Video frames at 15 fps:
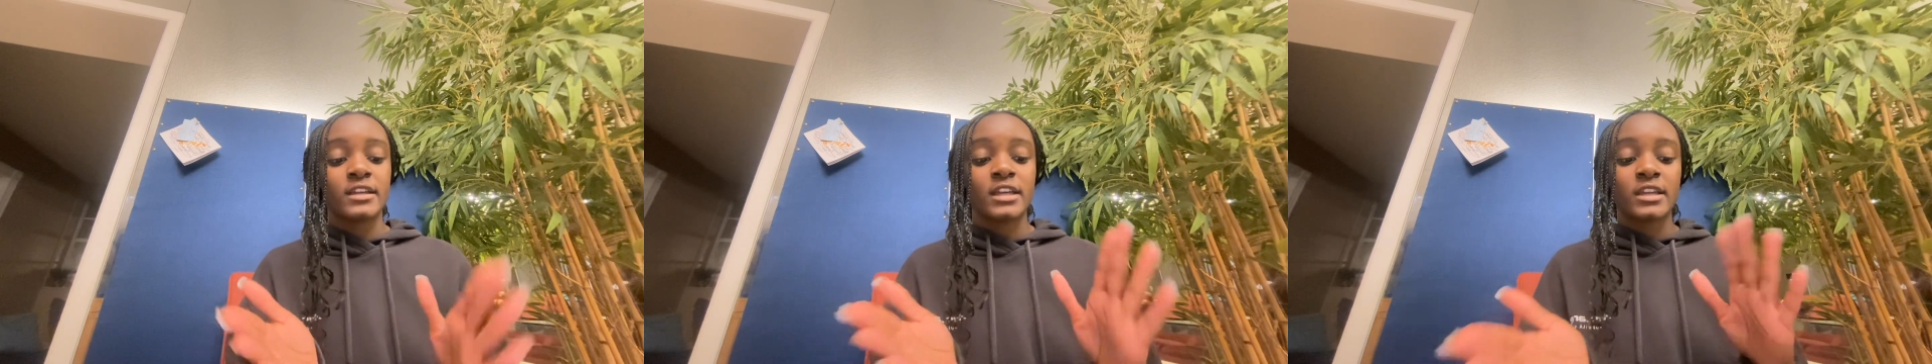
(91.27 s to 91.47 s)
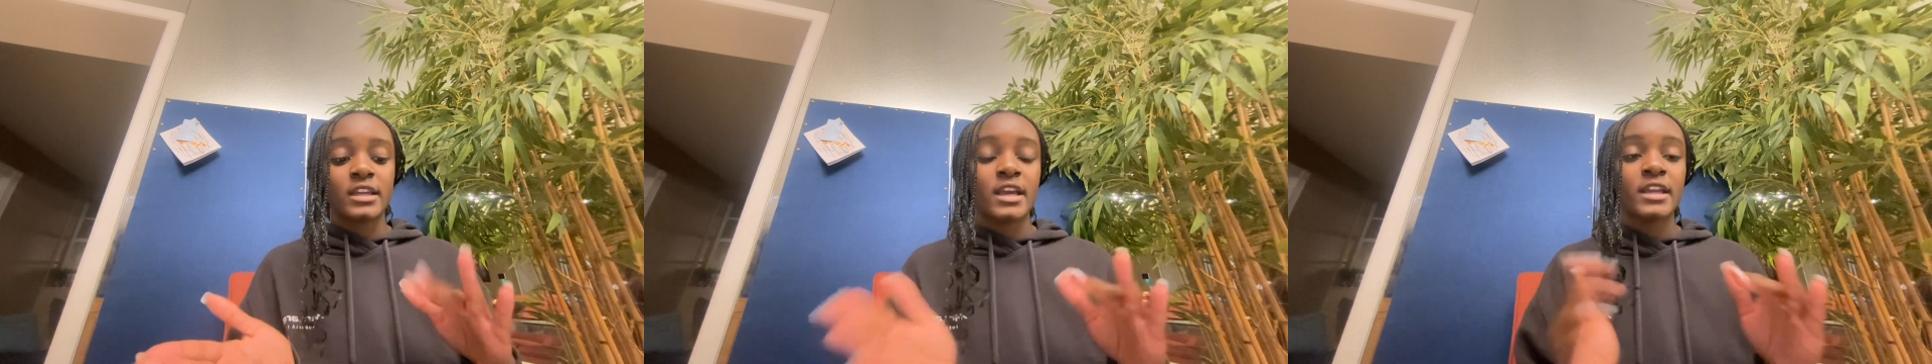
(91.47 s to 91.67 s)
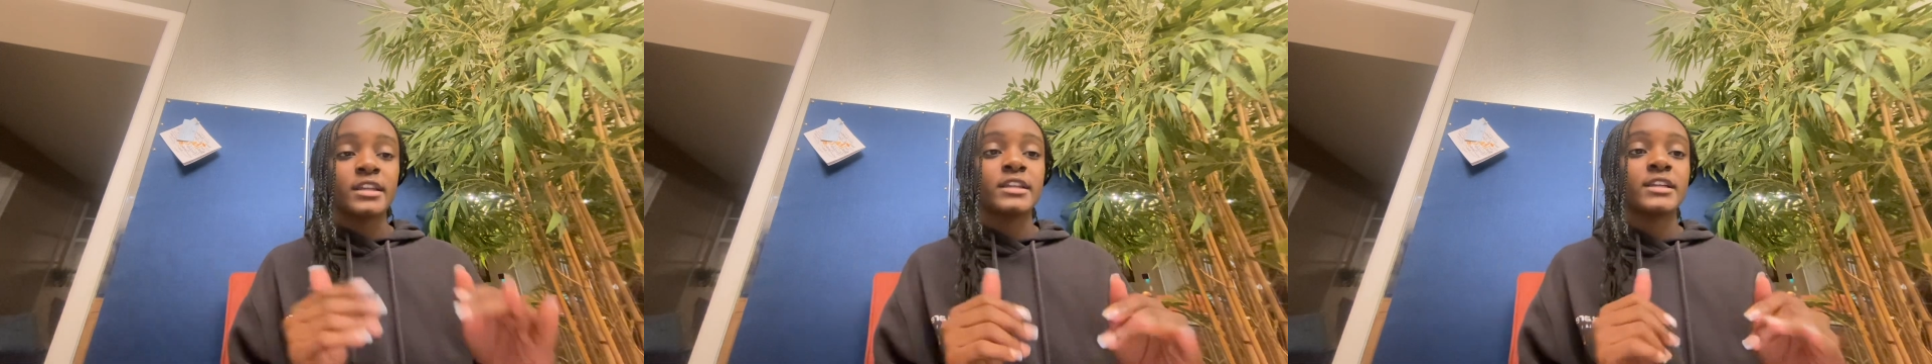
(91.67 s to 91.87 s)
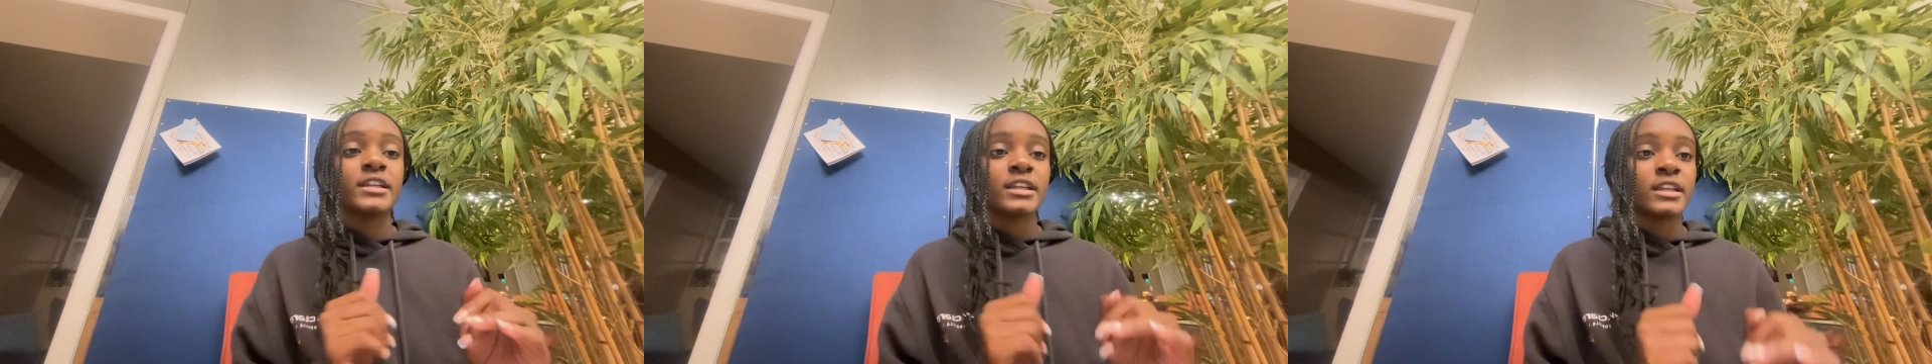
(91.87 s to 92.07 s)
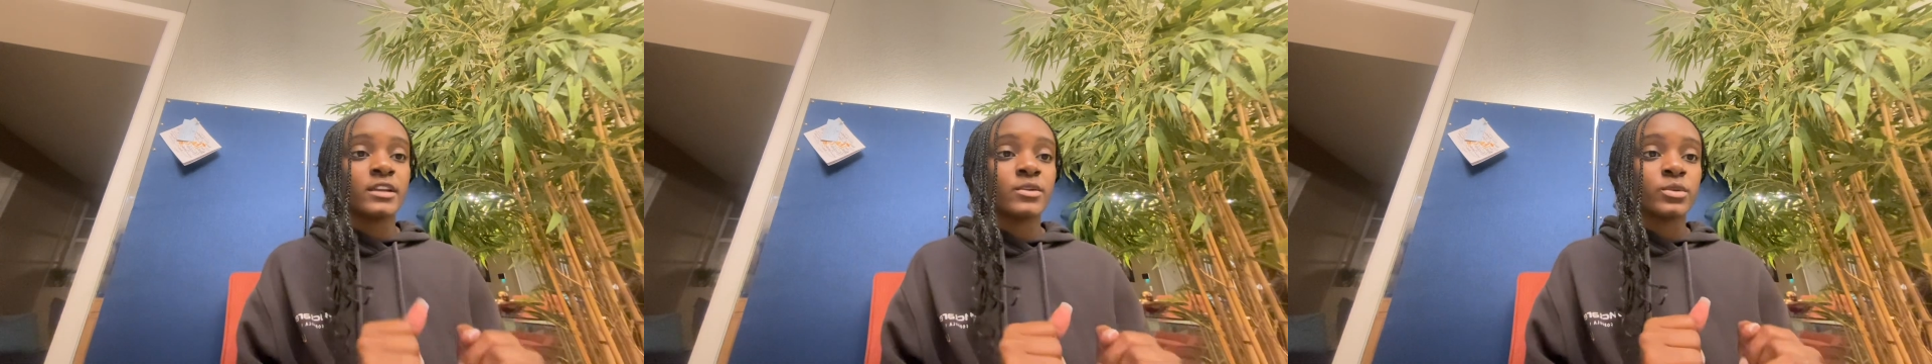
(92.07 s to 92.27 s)
And N
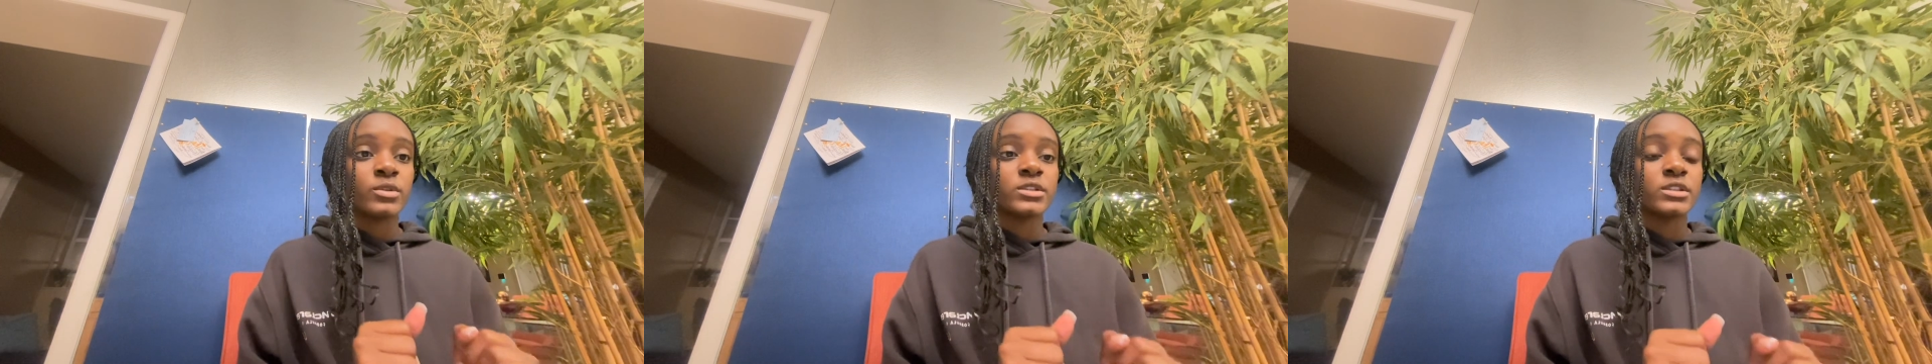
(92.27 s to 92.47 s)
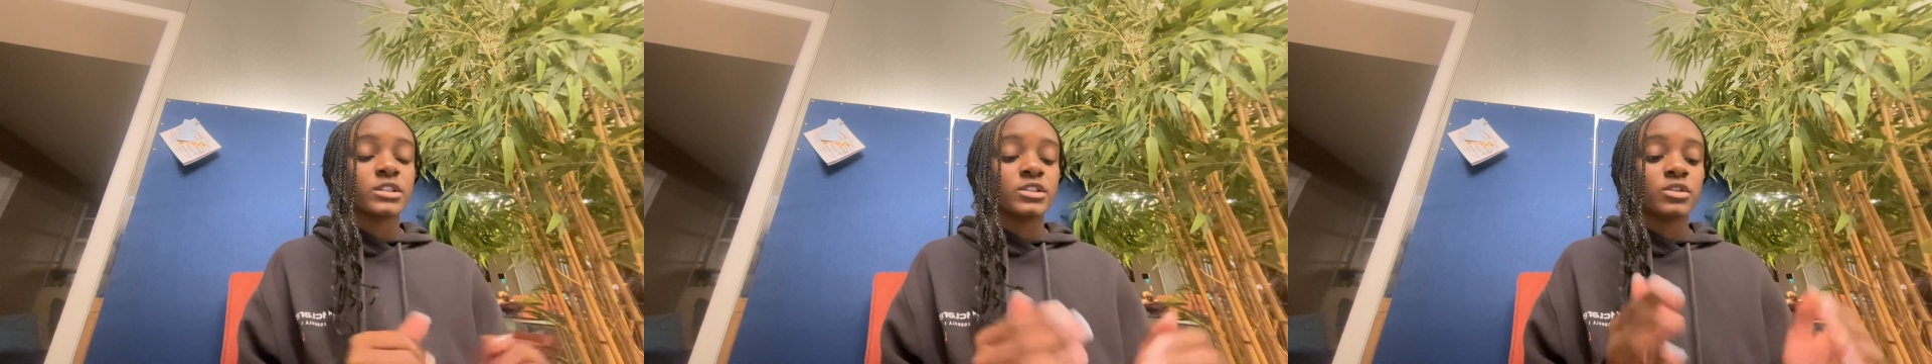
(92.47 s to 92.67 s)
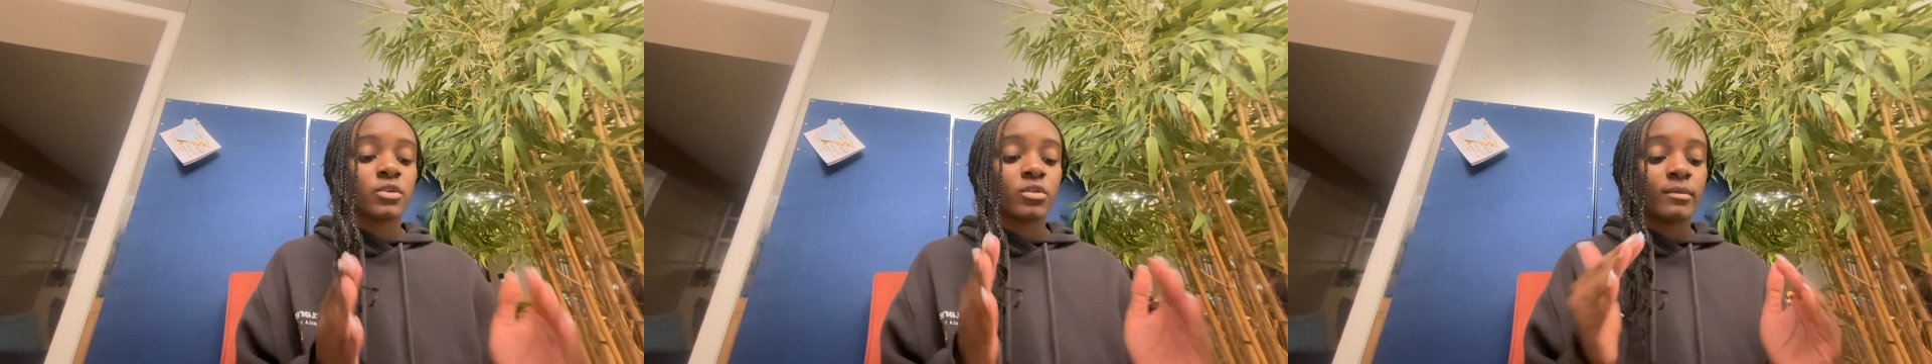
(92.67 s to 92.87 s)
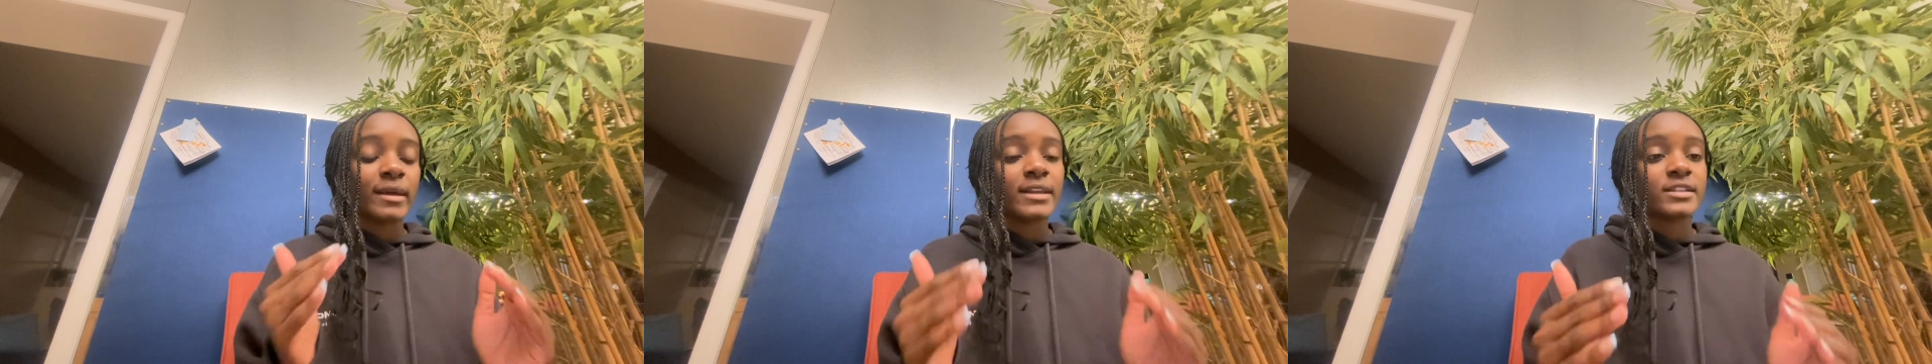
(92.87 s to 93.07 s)
equals the total amount